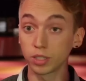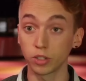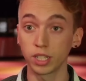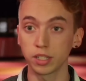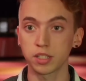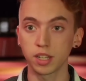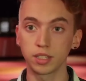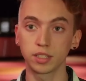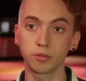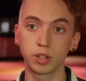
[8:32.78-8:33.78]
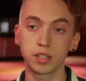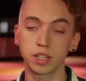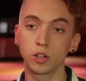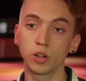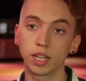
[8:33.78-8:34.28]
don't understand when I
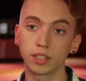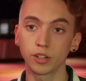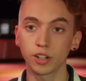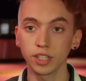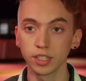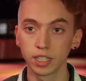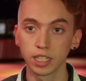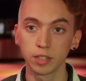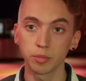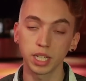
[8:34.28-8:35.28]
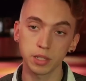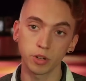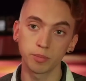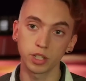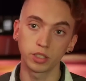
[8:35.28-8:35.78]
say online learning, but that's
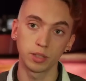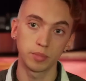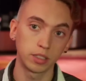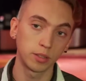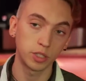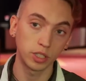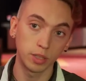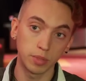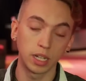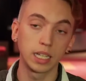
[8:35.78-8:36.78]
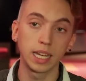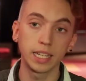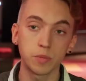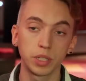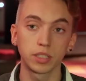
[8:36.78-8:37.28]
what I'm talking about. I'm talking about
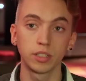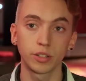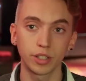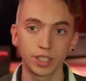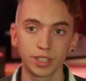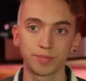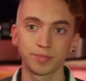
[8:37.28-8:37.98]
engagement and learning.